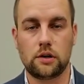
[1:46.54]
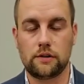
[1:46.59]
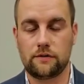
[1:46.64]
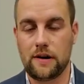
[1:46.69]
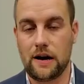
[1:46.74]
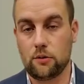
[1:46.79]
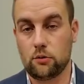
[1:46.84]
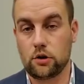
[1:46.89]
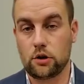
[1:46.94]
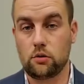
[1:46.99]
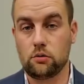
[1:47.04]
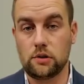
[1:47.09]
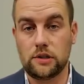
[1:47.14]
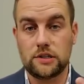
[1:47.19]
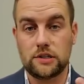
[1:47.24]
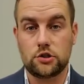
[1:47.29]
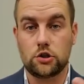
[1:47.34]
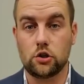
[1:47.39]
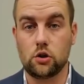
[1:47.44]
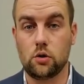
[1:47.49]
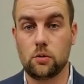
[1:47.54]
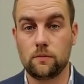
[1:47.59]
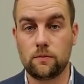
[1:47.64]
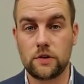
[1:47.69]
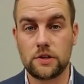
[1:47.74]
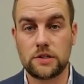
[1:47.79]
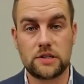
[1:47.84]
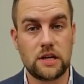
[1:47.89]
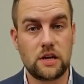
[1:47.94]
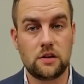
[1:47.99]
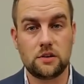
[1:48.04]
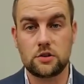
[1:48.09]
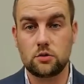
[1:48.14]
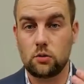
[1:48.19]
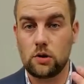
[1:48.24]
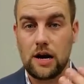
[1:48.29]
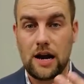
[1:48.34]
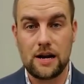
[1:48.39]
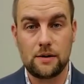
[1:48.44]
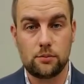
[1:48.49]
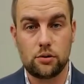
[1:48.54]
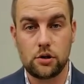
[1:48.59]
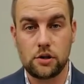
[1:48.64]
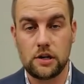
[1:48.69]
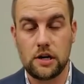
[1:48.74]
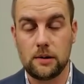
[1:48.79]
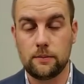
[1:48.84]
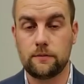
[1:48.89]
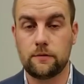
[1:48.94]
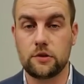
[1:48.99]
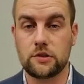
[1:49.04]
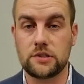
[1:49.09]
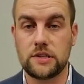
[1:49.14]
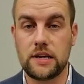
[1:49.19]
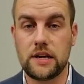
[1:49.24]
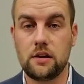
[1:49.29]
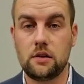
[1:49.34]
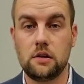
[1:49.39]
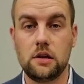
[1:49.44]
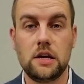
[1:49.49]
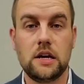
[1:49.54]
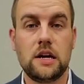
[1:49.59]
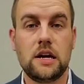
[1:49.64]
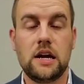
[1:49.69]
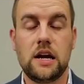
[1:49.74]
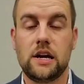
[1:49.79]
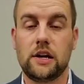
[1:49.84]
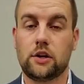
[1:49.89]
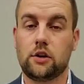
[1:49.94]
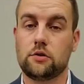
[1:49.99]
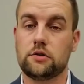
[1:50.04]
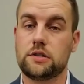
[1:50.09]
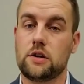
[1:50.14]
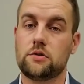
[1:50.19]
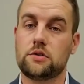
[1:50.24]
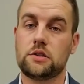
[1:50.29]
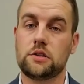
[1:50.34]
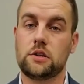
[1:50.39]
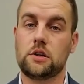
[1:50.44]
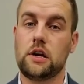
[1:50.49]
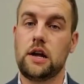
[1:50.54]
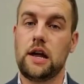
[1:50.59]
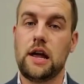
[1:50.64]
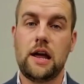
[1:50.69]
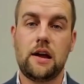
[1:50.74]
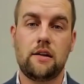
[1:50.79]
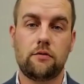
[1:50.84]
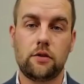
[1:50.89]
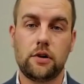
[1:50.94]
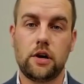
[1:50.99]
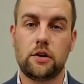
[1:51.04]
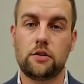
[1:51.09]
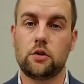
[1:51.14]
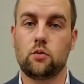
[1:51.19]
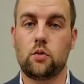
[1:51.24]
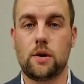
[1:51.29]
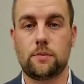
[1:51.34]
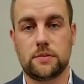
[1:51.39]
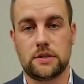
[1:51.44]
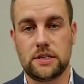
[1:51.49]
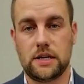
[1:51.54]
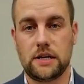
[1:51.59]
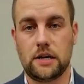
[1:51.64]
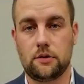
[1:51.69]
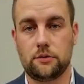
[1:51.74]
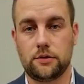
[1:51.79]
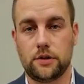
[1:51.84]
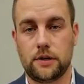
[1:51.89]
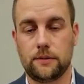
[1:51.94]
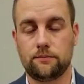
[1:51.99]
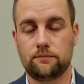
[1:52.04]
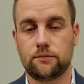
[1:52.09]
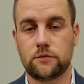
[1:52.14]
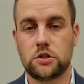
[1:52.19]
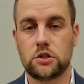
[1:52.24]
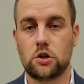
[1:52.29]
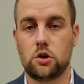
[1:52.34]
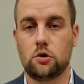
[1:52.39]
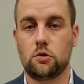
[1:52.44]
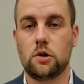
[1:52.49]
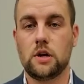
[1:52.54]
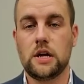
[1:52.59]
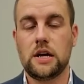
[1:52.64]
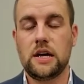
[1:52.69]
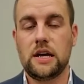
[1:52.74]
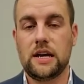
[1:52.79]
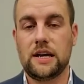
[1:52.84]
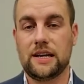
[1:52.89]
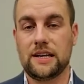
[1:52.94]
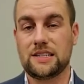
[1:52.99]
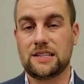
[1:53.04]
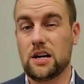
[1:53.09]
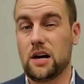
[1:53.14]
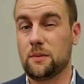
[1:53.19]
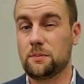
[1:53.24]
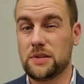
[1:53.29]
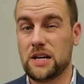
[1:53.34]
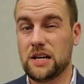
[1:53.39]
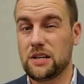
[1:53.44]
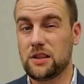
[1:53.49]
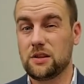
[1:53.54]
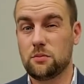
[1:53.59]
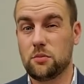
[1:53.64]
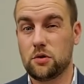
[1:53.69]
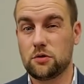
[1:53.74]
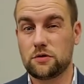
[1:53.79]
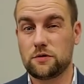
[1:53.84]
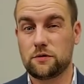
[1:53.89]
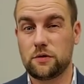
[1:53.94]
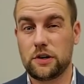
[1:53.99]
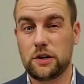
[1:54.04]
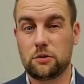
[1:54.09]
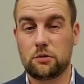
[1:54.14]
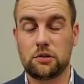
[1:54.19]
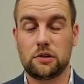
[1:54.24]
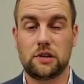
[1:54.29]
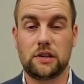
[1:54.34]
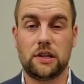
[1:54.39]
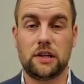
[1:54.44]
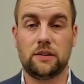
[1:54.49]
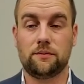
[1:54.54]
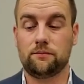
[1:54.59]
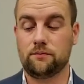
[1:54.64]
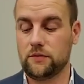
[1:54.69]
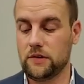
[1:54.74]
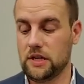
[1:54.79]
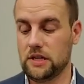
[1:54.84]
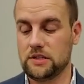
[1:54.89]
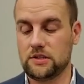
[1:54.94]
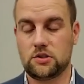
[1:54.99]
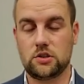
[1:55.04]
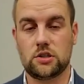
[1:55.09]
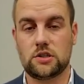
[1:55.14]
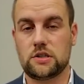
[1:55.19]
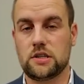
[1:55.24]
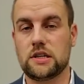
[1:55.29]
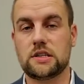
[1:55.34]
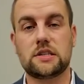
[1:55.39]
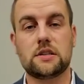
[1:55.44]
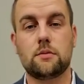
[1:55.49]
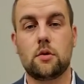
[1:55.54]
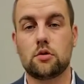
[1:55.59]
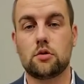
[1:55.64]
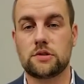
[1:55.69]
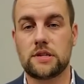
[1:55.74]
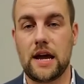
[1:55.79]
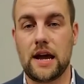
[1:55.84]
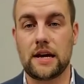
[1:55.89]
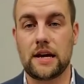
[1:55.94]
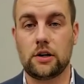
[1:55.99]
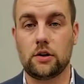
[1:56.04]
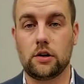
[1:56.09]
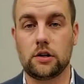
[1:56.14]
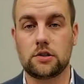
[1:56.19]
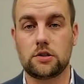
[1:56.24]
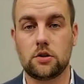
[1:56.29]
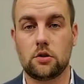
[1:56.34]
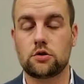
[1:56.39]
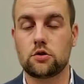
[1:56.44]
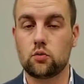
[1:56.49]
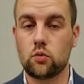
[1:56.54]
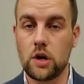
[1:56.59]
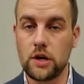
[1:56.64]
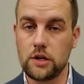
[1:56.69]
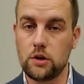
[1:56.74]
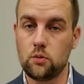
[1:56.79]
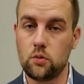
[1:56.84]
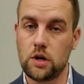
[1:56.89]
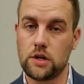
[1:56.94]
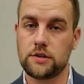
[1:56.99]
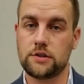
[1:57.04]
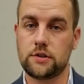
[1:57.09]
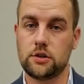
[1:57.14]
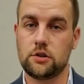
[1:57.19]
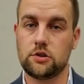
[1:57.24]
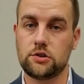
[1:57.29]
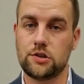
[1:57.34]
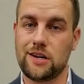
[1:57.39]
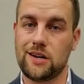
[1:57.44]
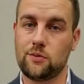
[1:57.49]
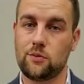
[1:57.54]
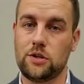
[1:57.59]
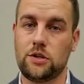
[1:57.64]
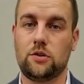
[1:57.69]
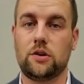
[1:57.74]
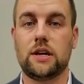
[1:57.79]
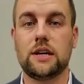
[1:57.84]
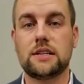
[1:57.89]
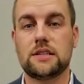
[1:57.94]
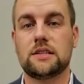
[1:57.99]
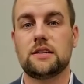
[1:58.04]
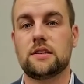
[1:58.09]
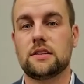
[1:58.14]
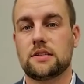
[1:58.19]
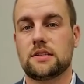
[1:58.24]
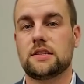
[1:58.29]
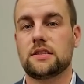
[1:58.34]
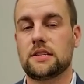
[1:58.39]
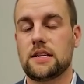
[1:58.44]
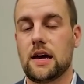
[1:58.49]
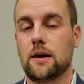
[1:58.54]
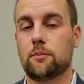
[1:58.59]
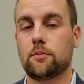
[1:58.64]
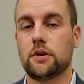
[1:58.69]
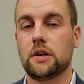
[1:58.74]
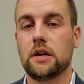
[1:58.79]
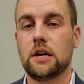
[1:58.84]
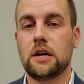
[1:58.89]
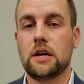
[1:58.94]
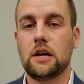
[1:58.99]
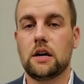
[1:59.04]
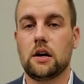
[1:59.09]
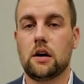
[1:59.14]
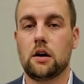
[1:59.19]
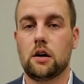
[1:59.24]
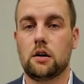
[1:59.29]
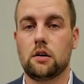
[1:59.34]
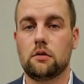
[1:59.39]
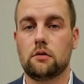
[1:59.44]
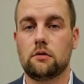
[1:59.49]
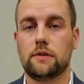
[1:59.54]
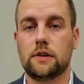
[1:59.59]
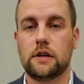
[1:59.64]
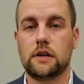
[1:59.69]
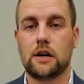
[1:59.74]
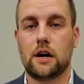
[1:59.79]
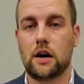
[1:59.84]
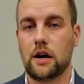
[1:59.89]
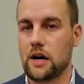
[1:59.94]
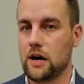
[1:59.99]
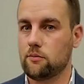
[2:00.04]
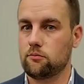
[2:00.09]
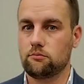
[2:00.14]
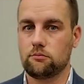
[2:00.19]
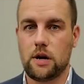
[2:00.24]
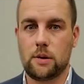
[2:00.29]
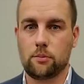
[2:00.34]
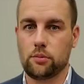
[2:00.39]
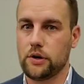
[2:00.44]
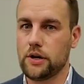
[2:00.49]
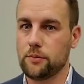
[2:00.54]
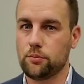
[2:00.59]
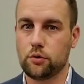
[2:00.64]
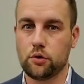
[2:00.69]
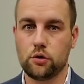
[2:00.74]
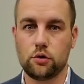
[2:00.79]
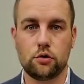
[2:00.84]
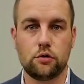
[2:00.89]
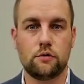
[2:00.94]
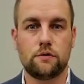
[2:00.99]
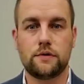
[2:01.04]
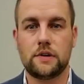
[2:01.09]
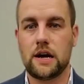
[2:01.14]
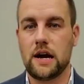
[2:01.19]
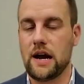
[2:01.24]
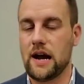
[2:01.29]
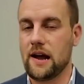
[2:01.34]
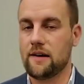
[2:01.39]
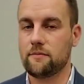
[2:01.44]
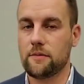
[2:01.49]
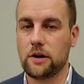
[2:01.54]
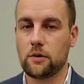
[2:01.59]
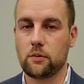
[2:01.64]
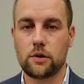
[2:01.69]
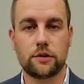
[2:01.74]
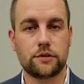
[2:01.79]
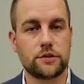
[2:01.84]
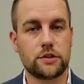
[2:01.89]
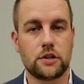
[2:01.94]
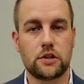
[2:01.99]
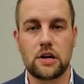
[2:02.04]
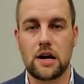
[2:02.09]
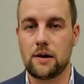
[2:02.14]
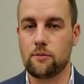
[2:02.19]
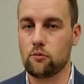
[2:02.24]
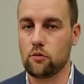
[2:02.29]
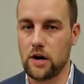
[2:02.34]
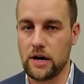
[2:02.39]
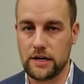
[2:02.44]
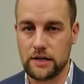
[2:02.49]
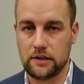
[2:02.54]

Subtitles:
I were to go list your home for sale, it's where I put it up for sale, and it goes out to every other website out there. So it gets updated the most frequently. It's the most accurate. So it's what you want to search on when you get to this step of, all right, I'm pre-approved, I have my realtor, I'm ready.